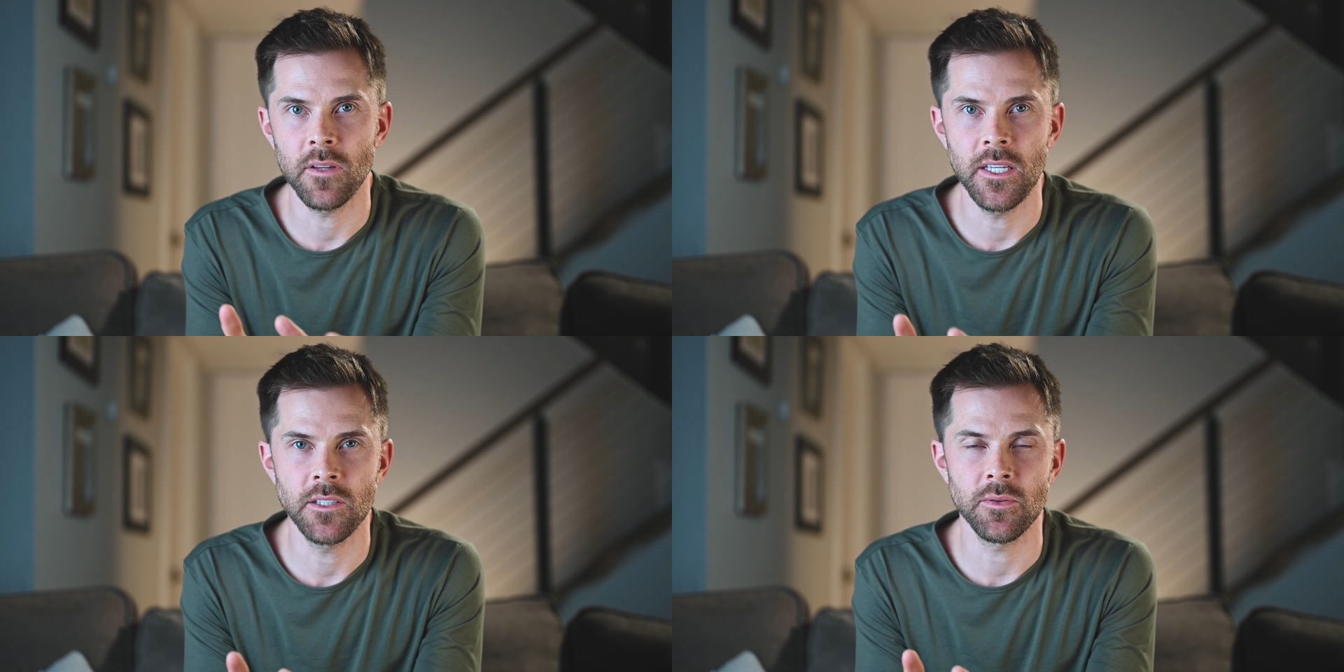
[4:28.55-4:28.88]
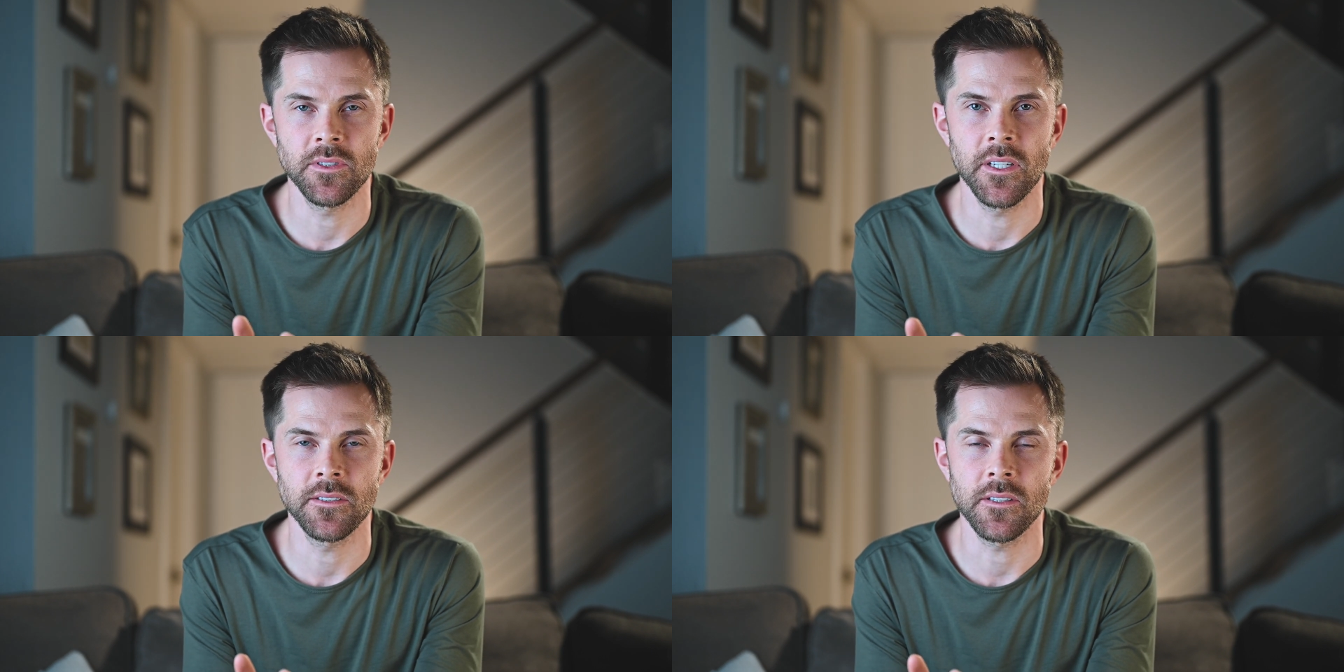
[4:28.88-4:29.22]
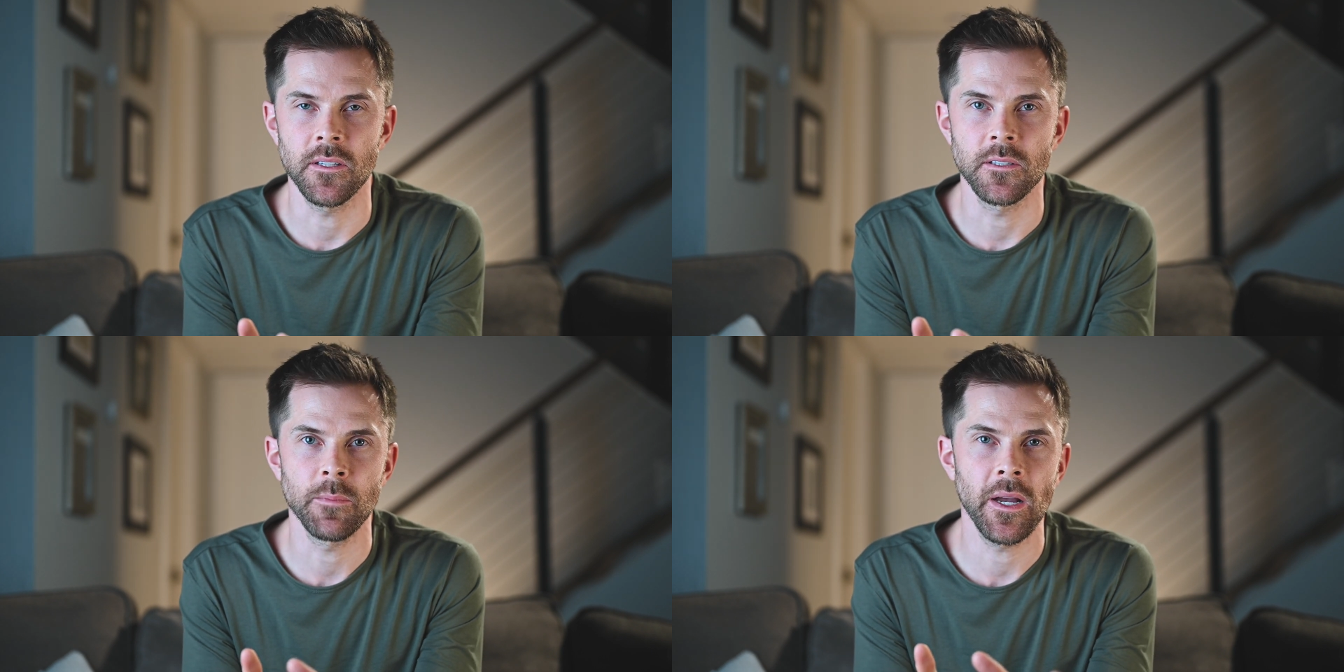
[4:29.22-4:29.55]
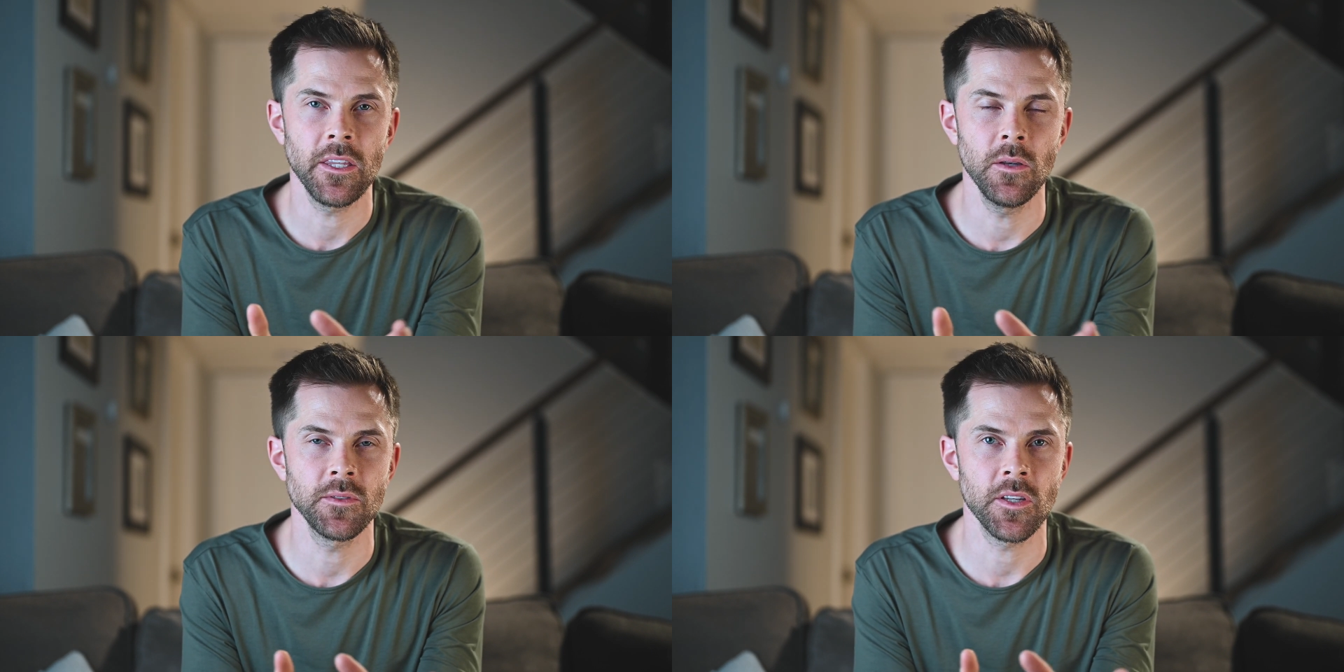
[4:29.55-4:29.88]
least resistance by
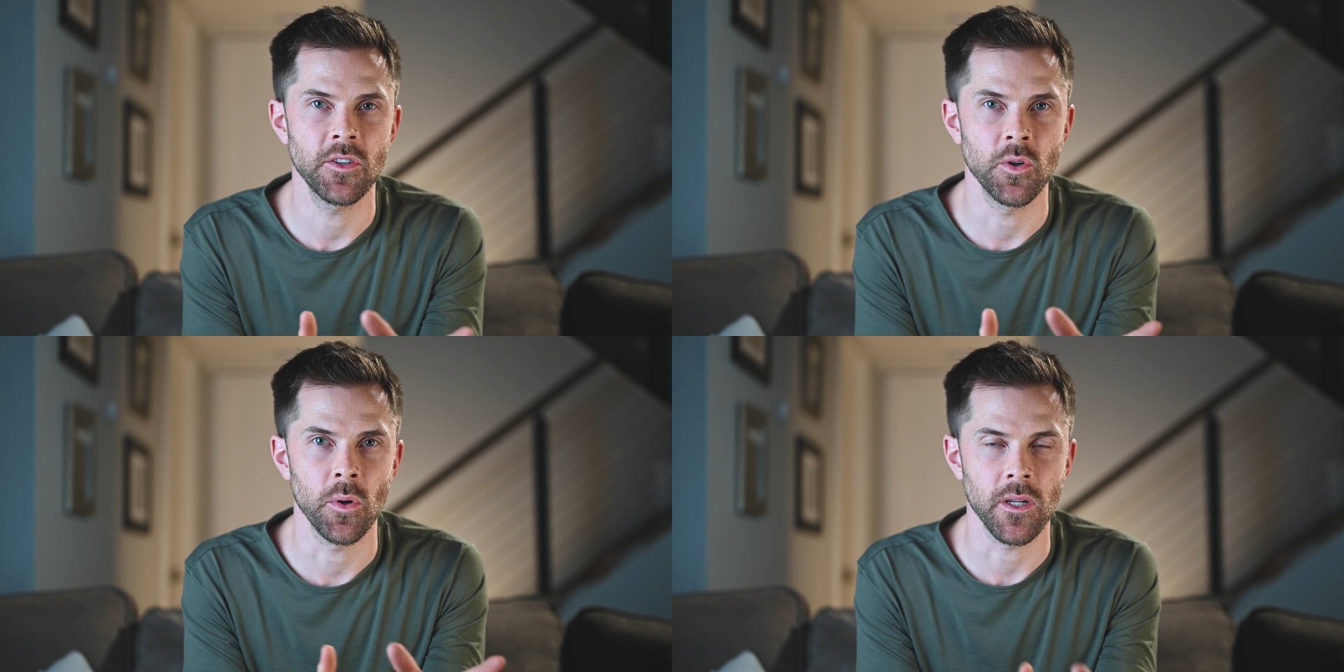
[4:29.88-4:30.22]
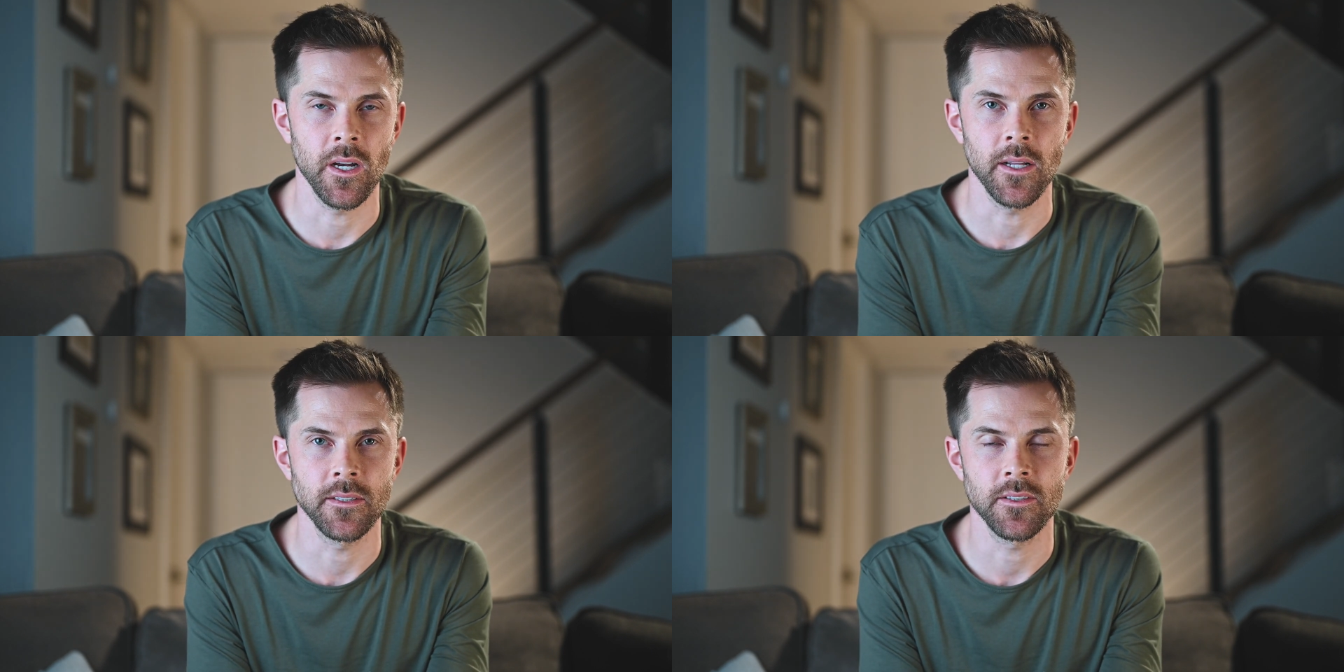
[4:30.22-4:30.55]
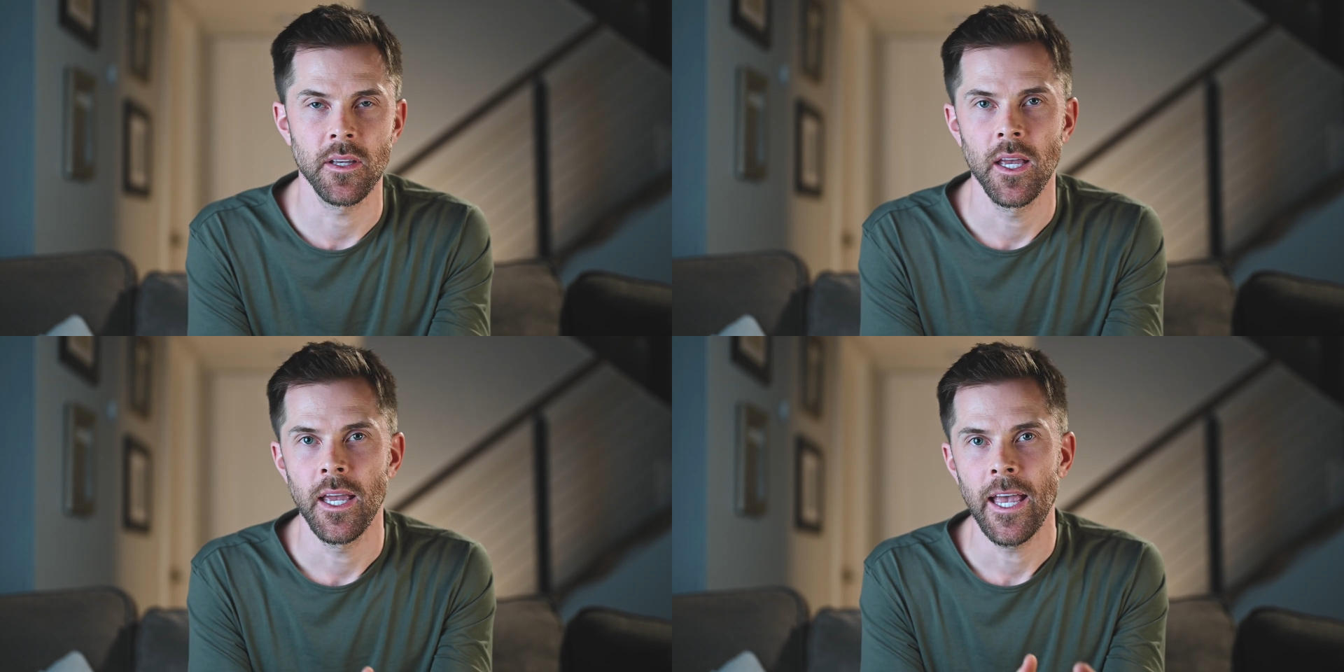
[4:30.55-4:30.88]
using shortcuts,